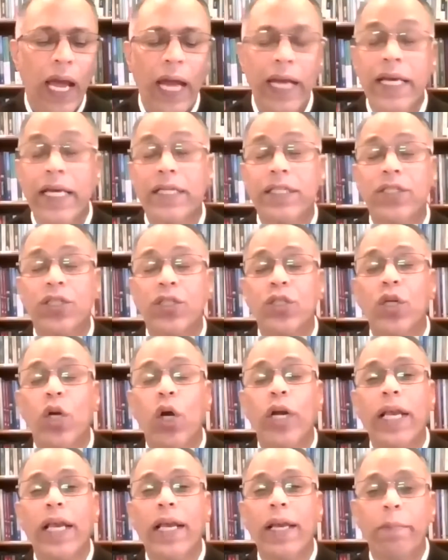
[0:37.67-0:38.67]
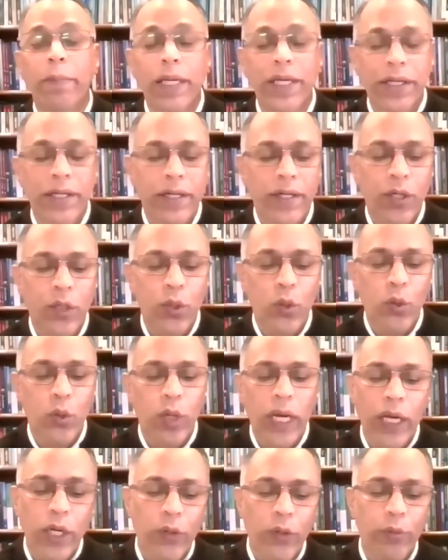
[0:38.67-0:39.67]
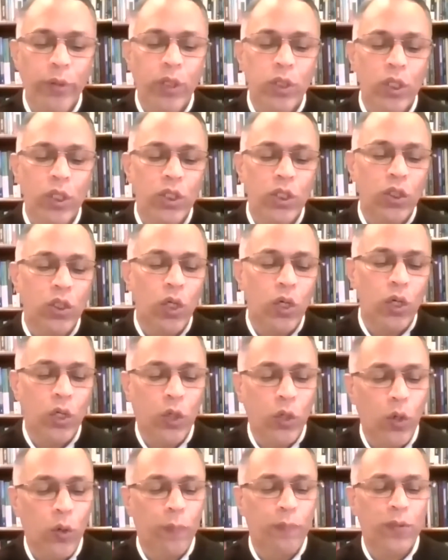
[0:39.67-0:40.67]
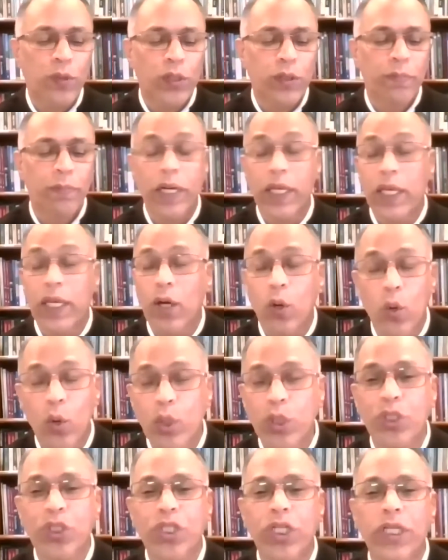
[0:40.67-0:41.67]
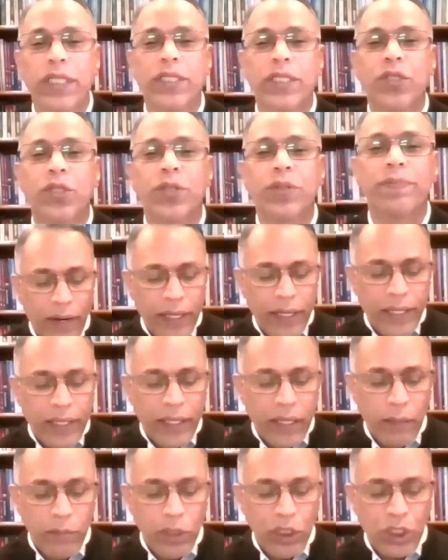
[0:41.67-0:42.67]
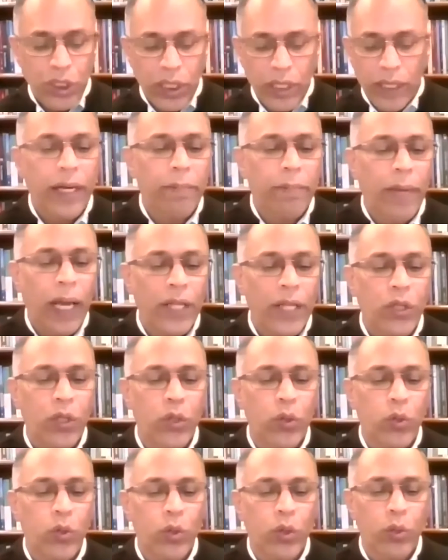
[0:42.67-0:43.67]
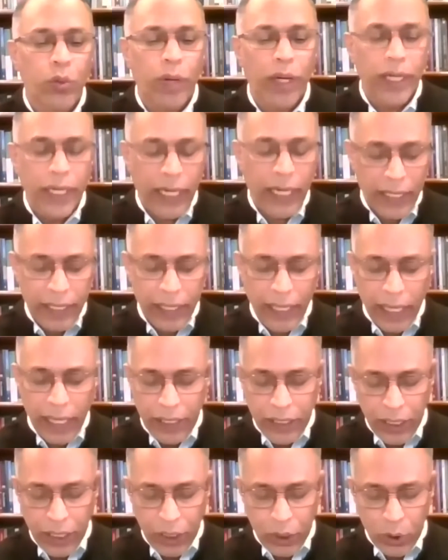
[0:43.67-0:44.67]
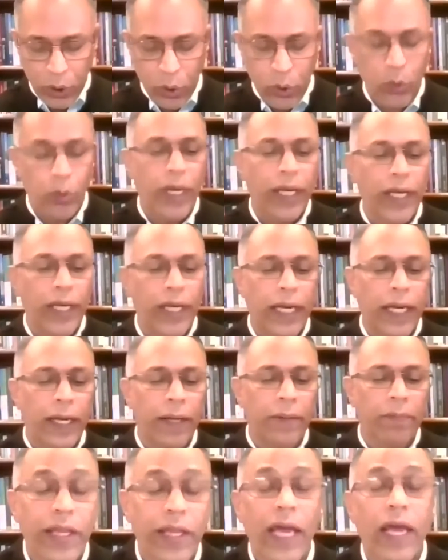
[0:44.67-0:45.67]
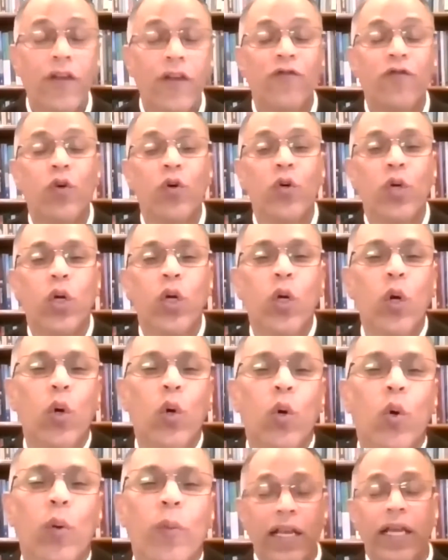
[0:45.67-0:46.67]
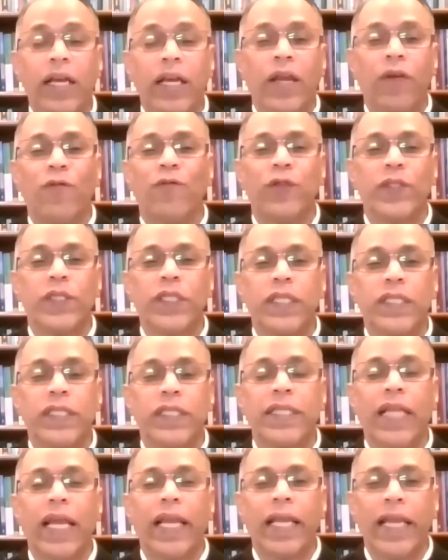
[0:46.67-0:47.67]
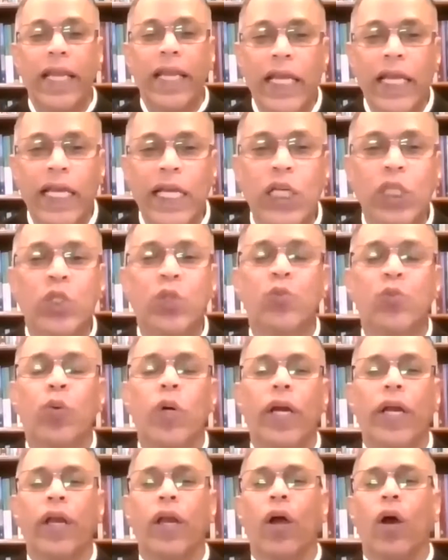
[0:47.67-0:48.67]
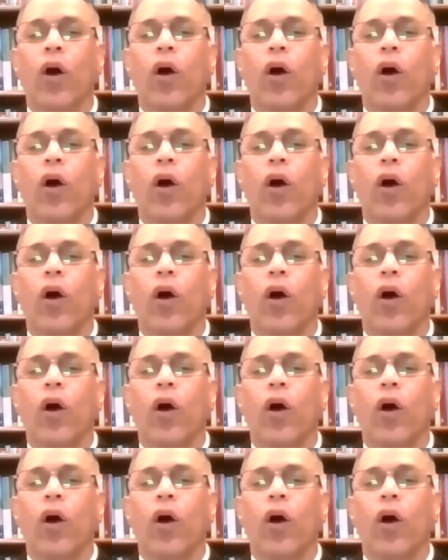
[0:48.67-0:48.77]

and it is not limited to individuals or groups, but the whole church. Great Commission in Matthew 28 18 to 20. Therefore, go. Clear emphasis that each one